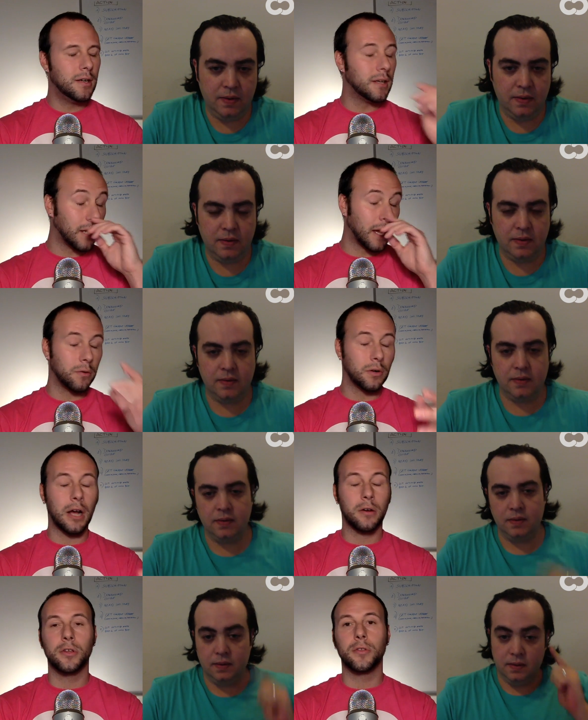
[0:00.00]
Speaker 1: how,
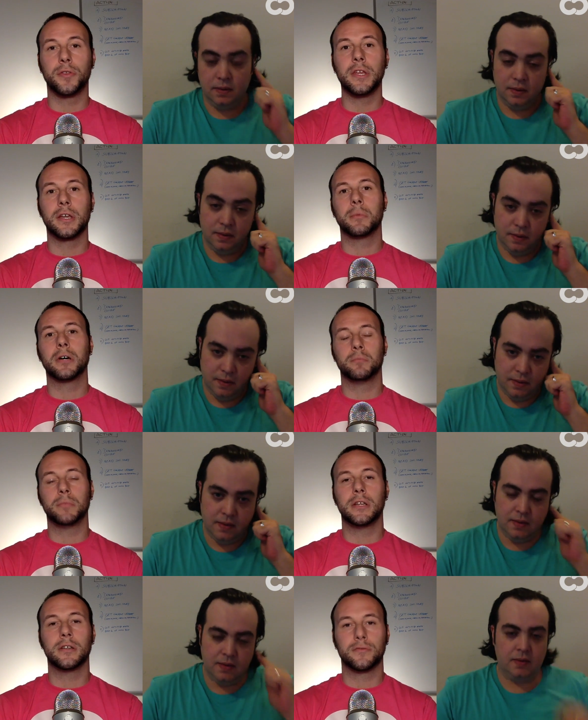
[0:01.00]
how you think about
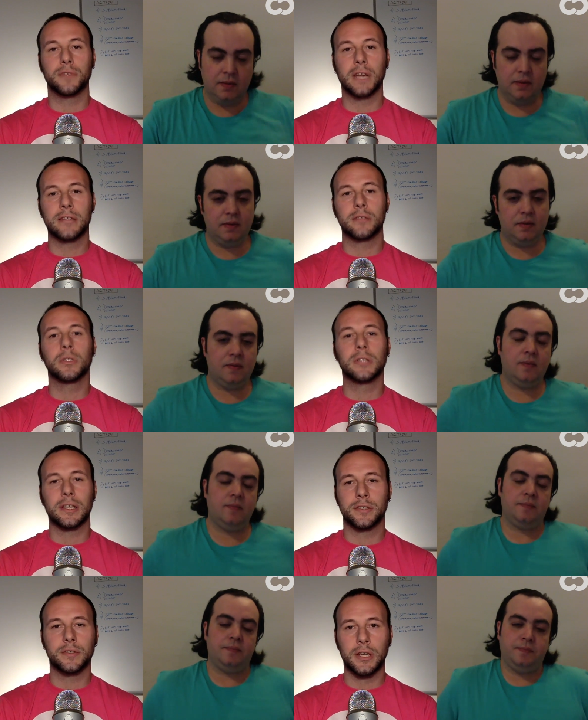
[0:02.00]
being a freelancer what
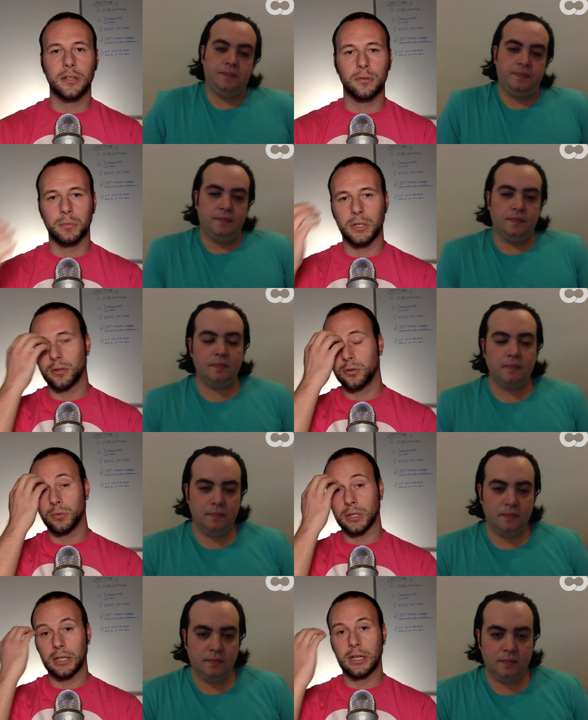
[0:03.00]
does it take to be a good
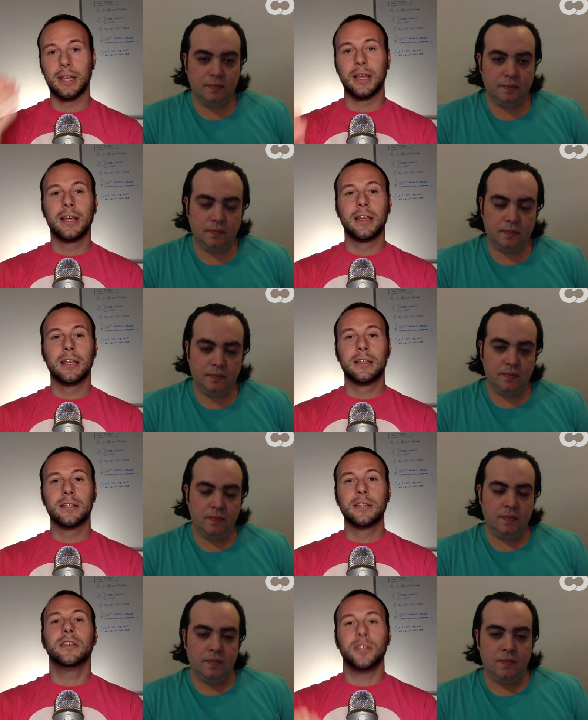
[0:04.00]
one
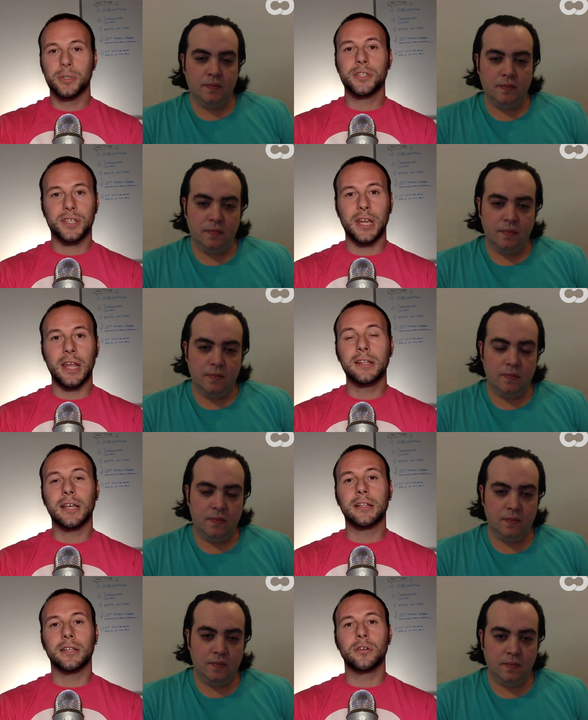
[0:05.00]
you were saying
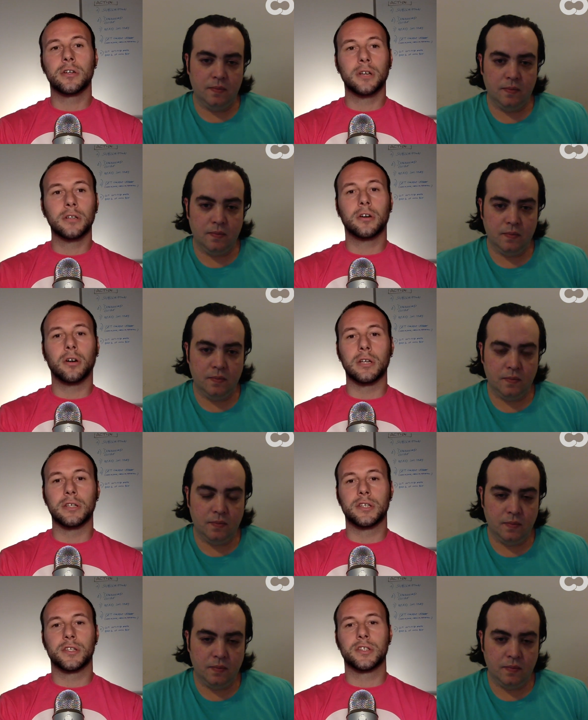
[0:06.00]
that you're not
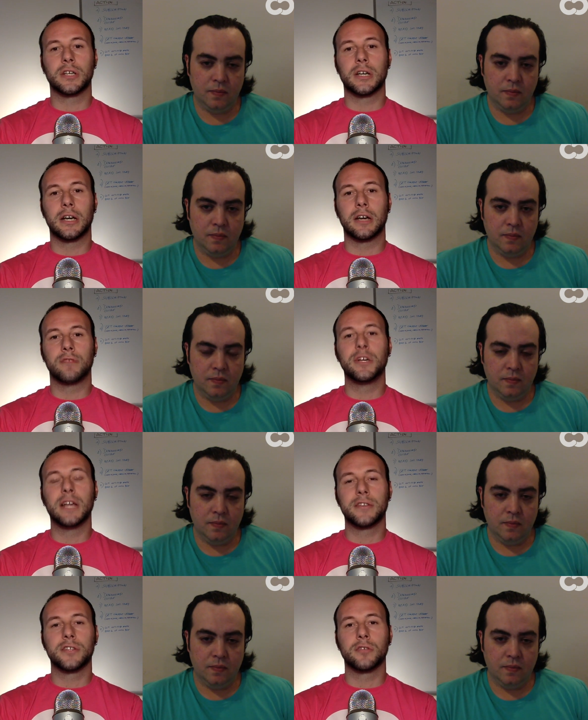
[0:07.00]
only just a, a
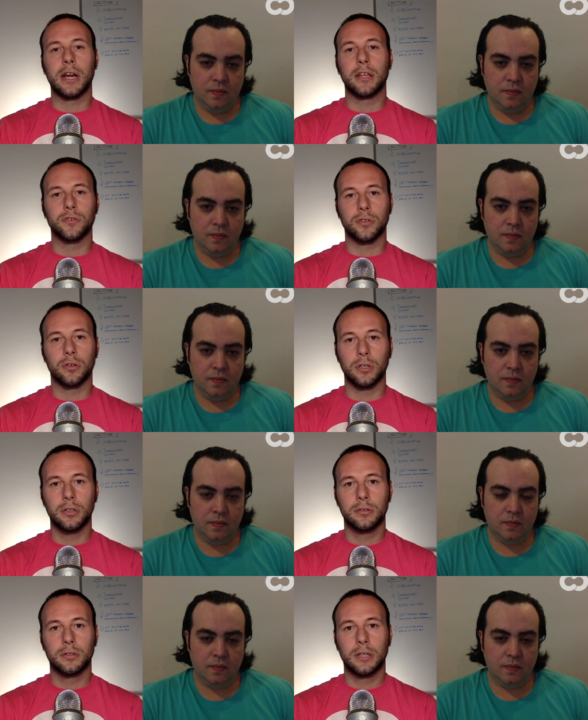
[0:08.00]
freelancer running solo